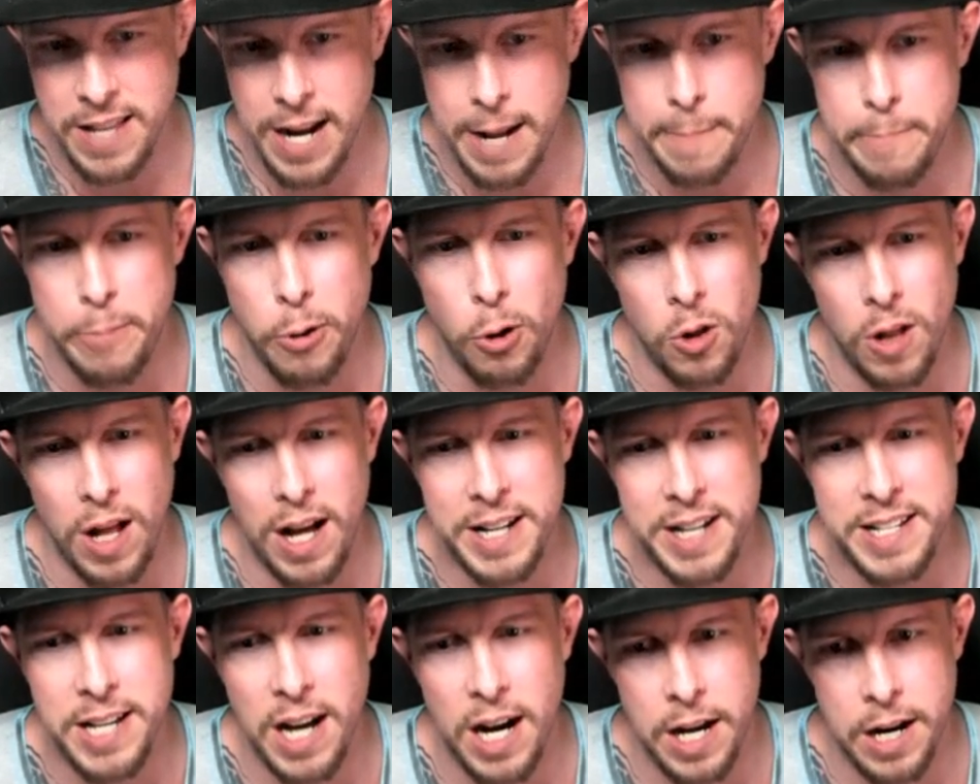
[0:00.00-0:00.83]
that I pull
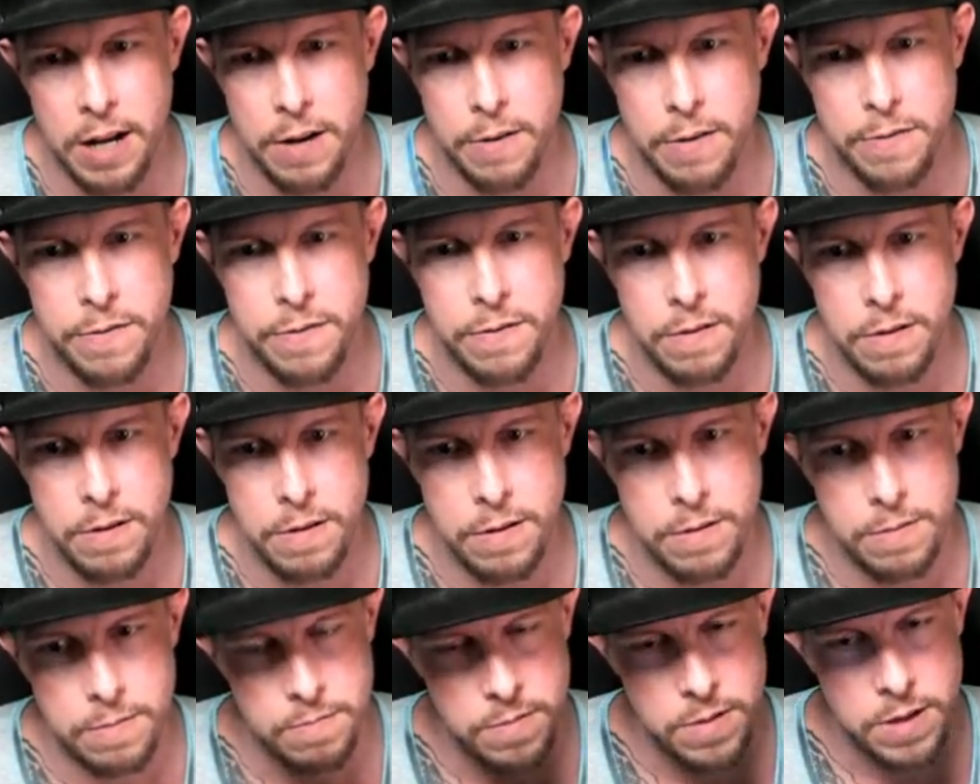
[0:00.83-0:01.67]
a ton of.
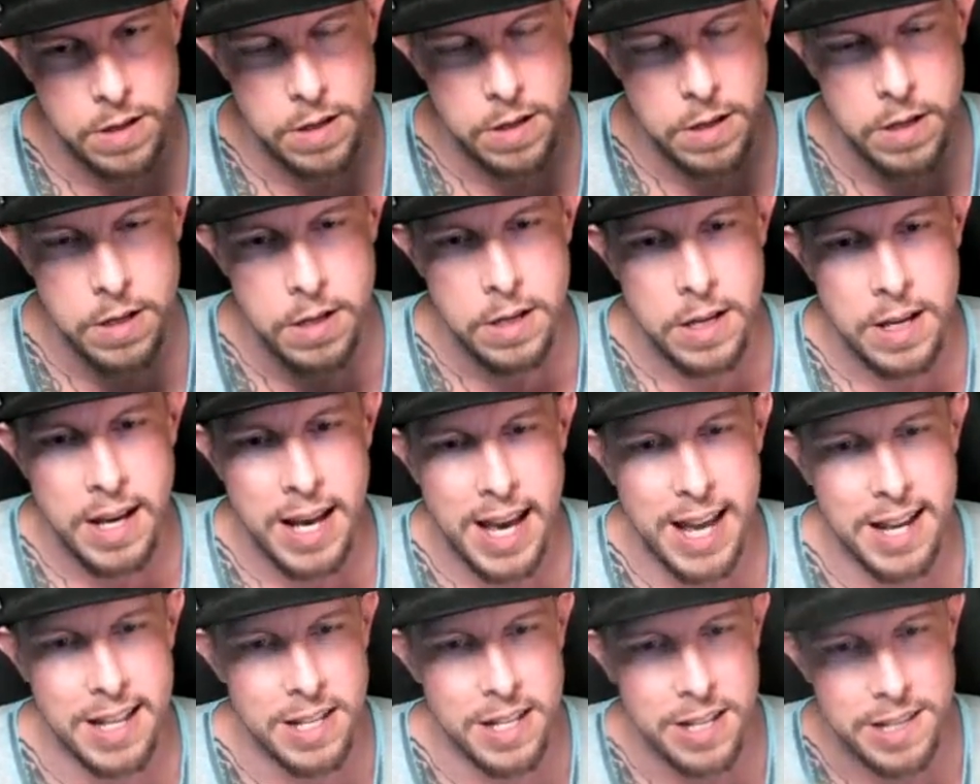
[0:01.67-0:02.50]

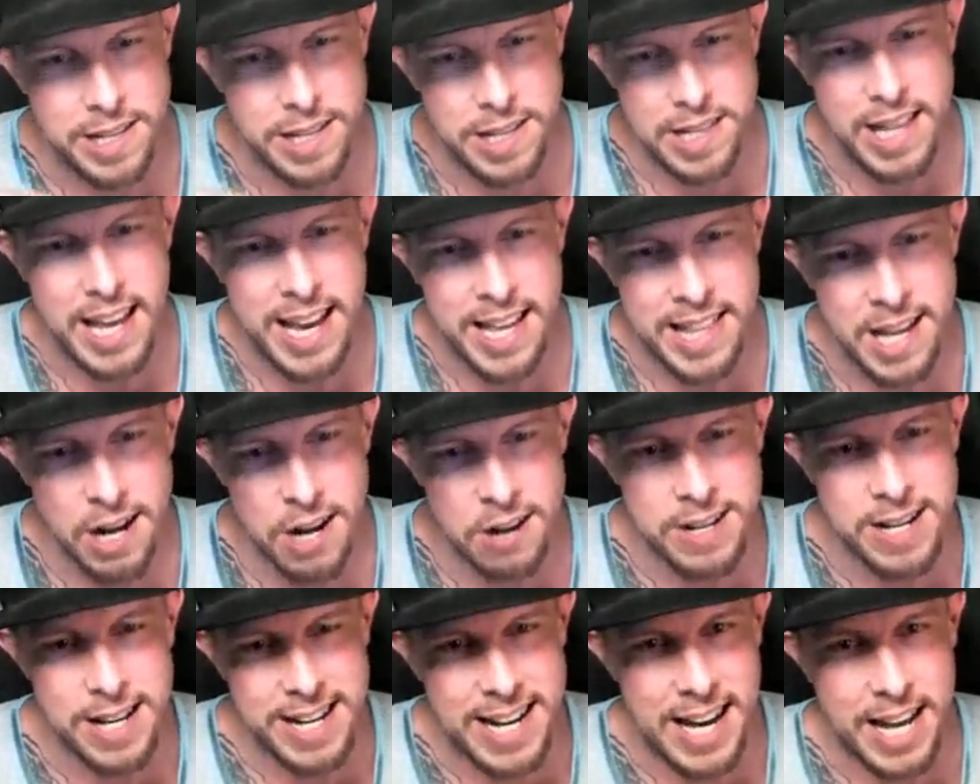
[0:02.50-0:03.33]
Had a little delay
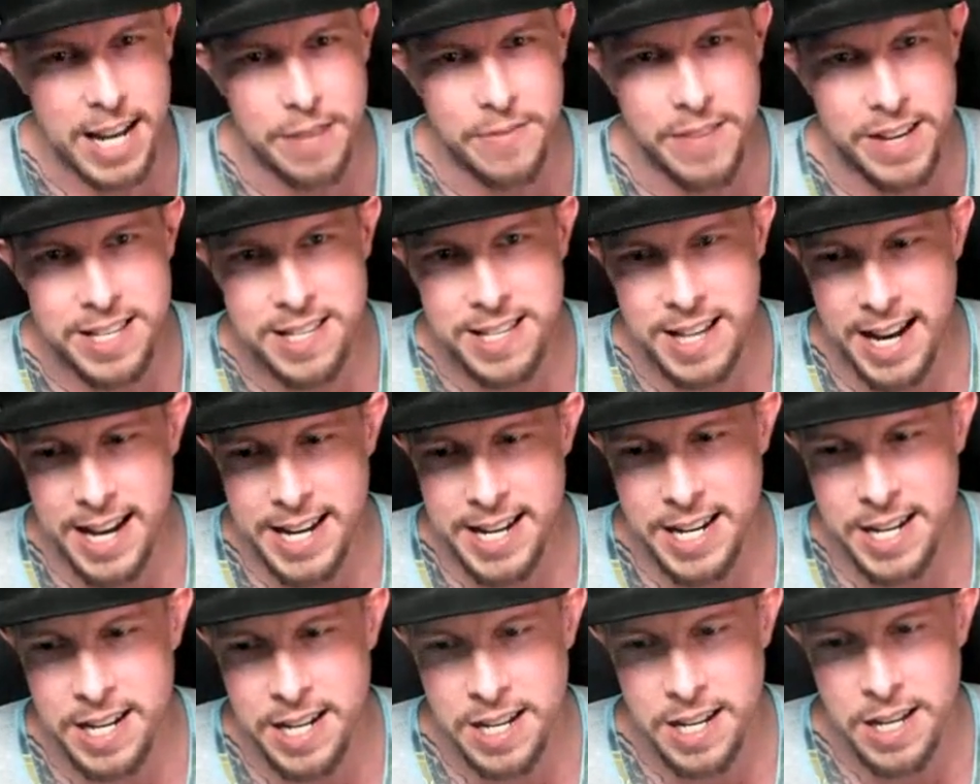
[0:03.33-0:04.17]
there, got kind of
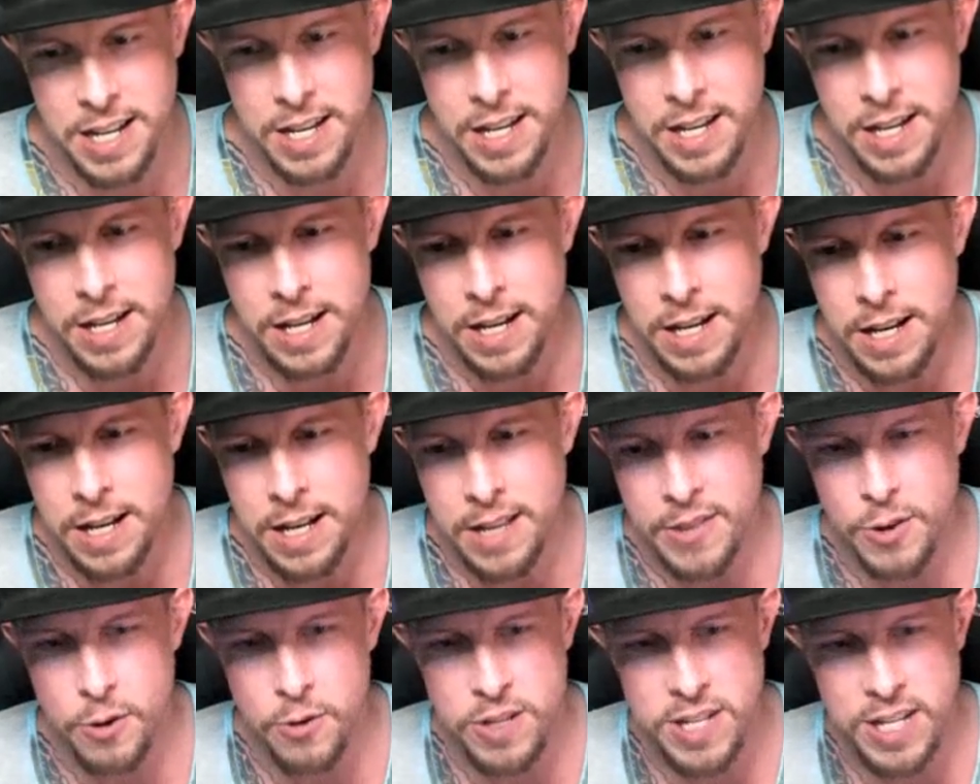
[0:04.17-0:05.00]
excited.
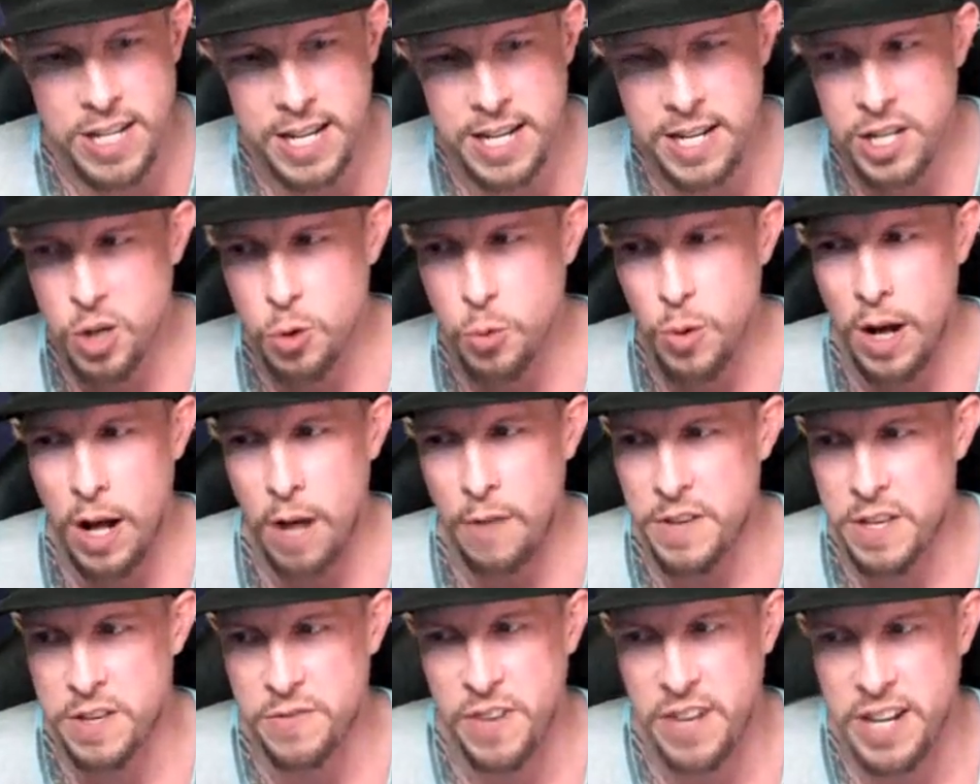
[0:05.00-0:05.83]
13,
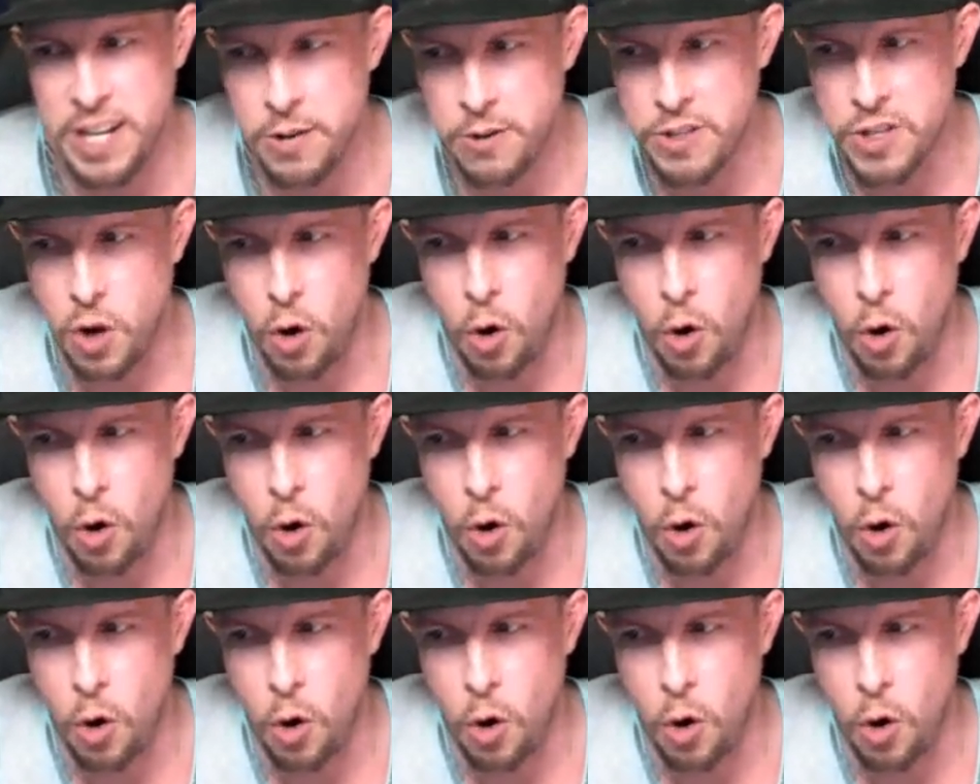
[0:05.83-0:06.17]
12. This video is